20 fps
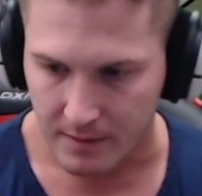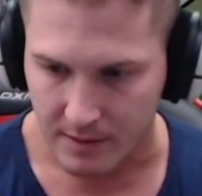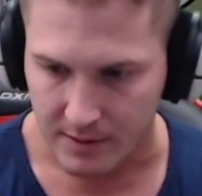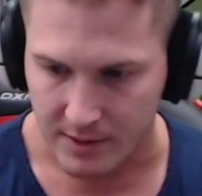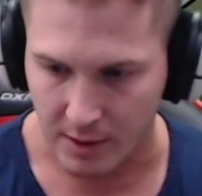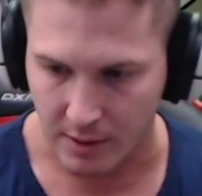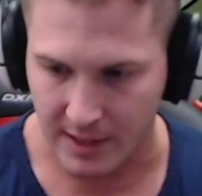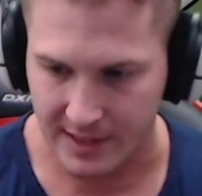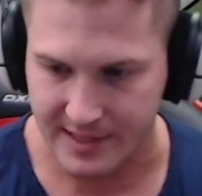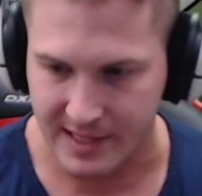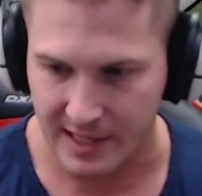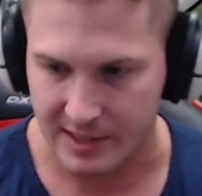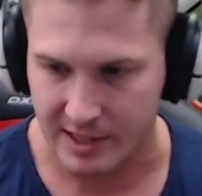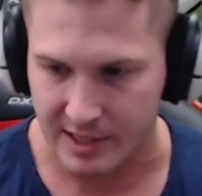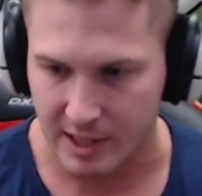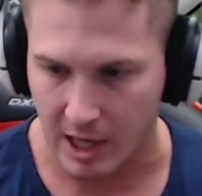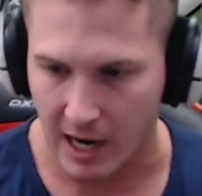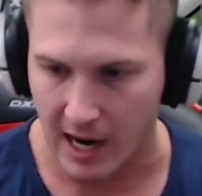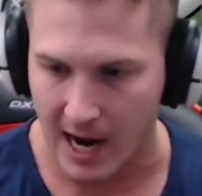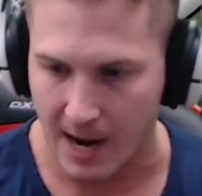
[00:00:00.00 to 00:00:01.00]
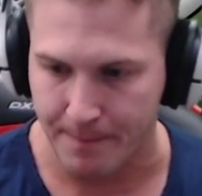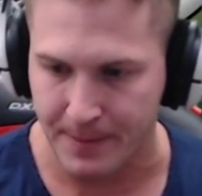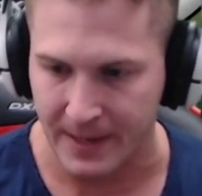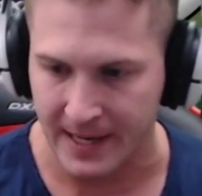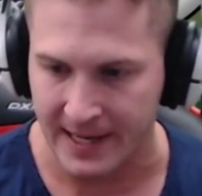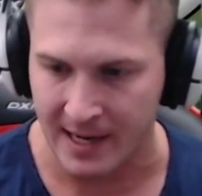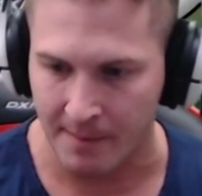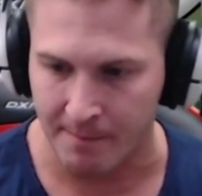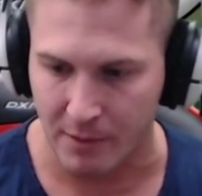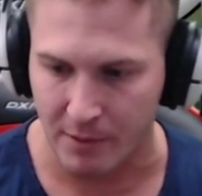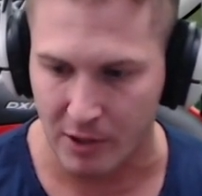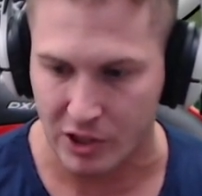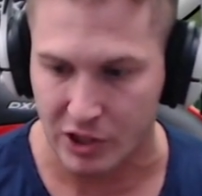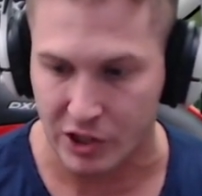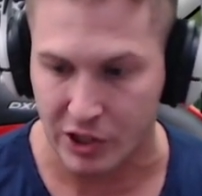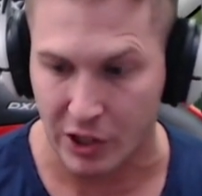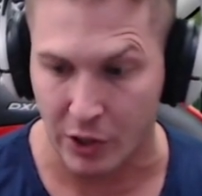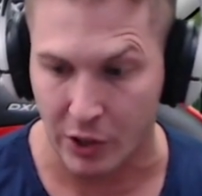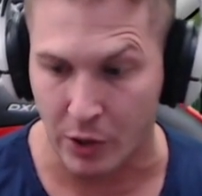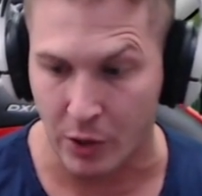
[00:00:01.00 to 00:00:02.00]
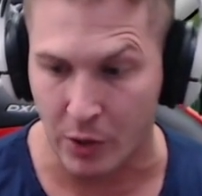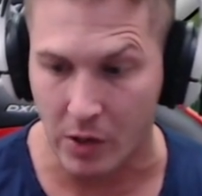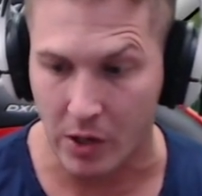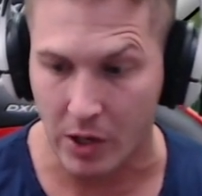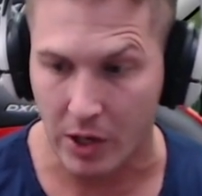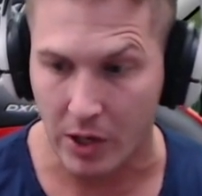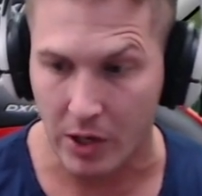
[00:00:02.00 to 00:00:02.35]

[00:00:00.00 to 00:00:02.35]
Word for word: So this is copy number two.